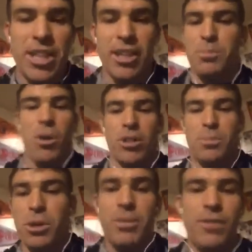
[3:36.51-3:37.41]
tennis balls,
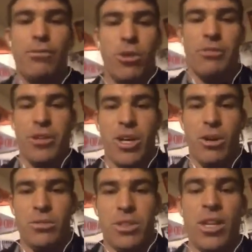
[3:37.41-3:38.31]
put them on 4 different
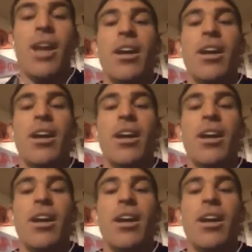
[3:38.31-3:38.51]
cones.